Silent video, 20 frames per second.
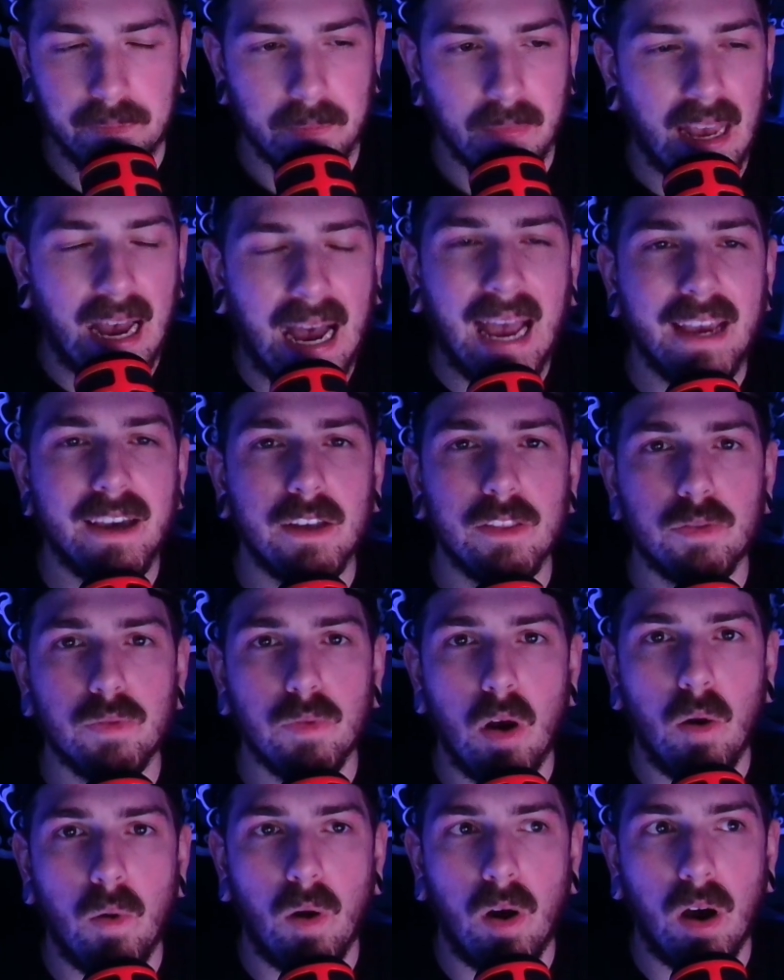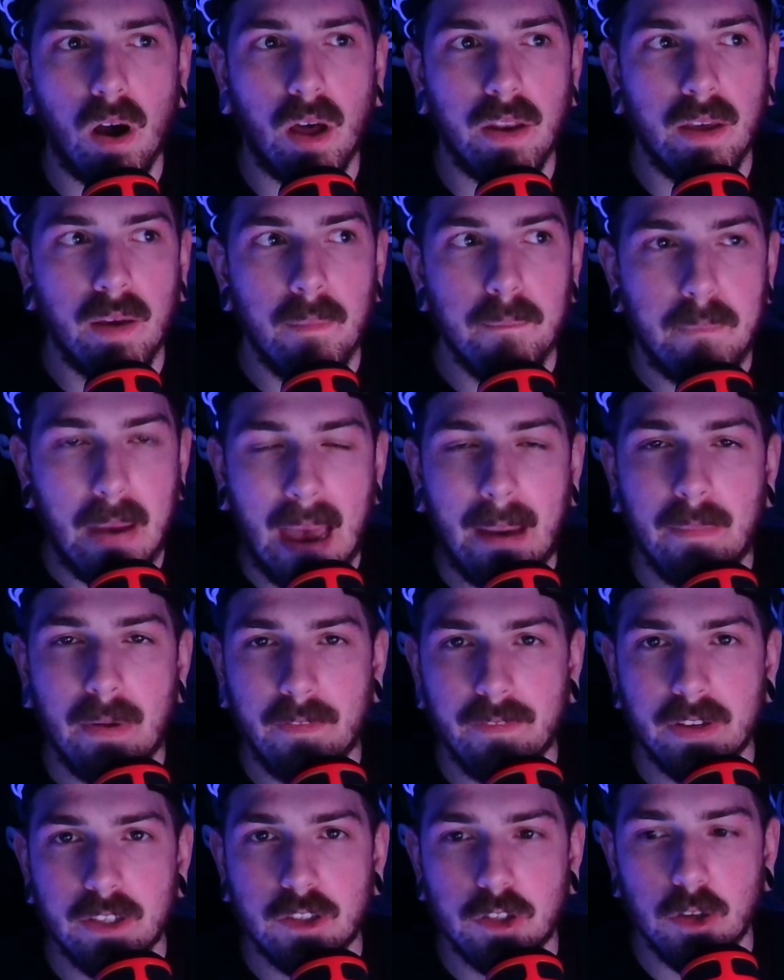I could throw on Batman
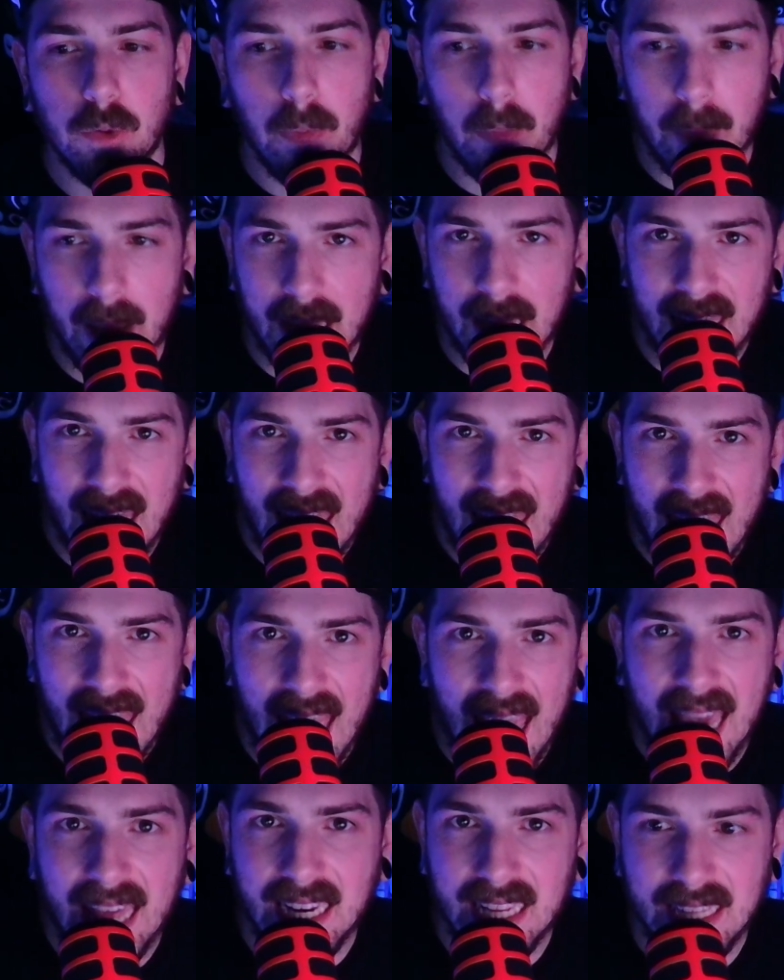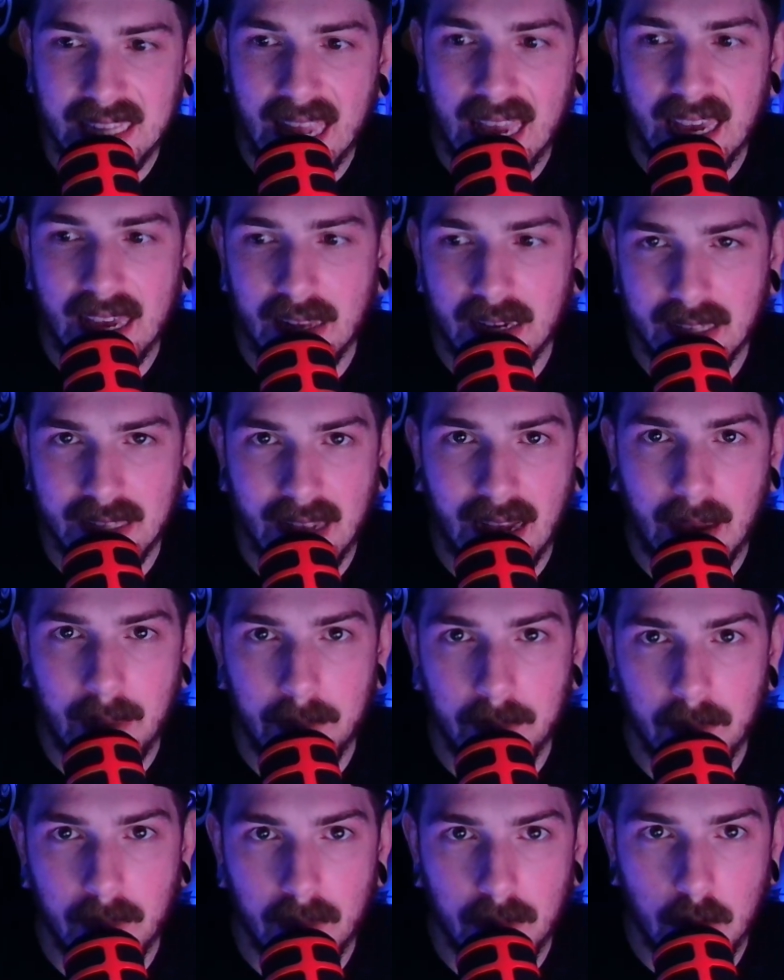v Superman any day,
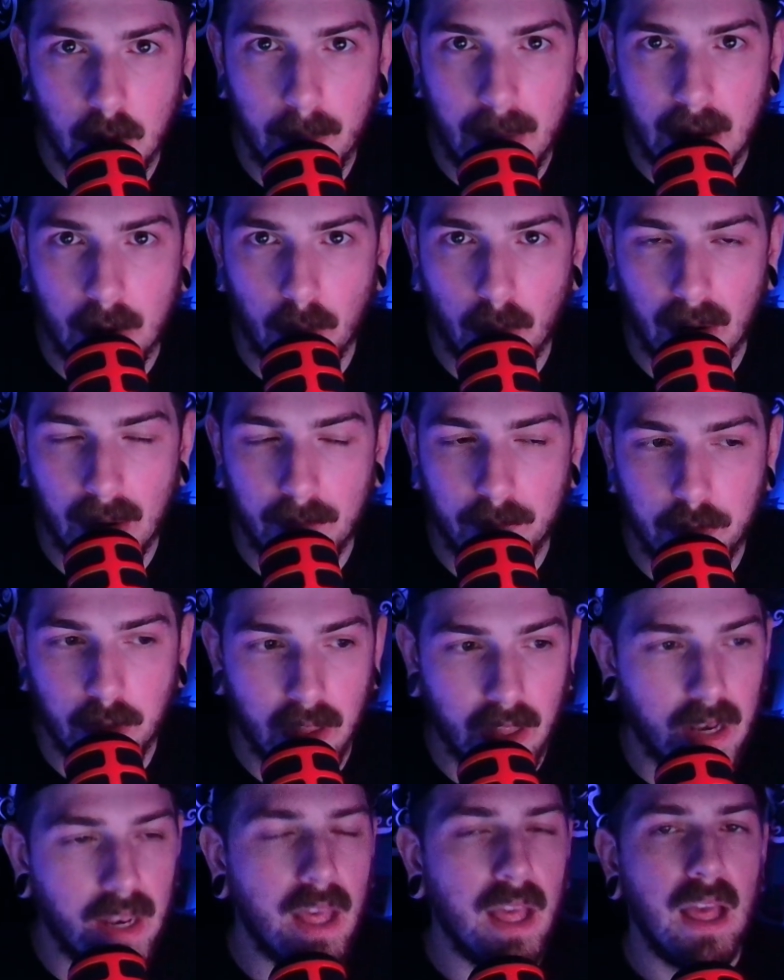anytime, no matter what I'm feeling.